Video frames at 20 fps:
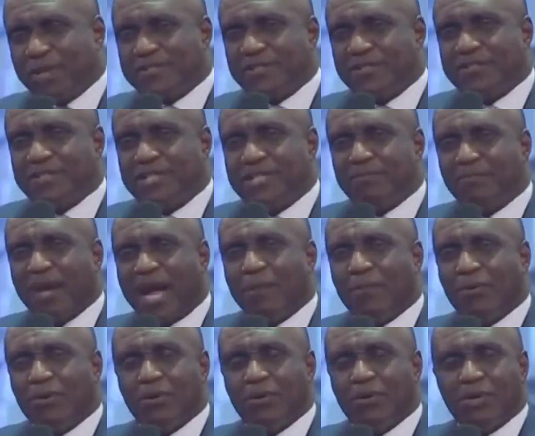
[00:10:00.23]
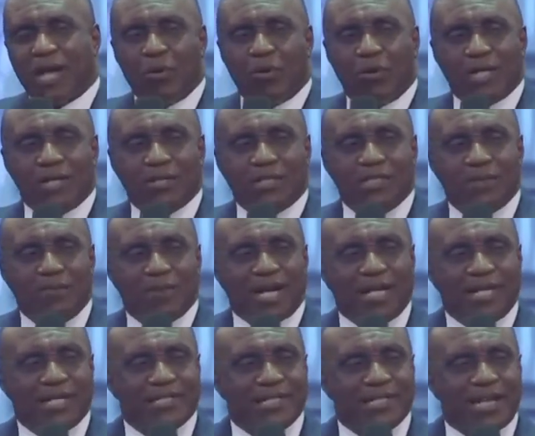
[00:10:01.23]
persons in the Bible, and one
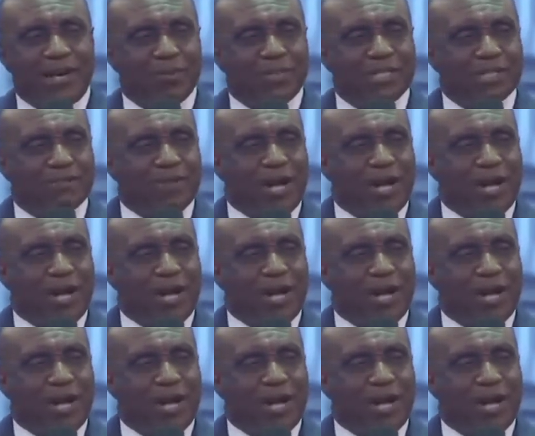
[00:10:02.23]
typical example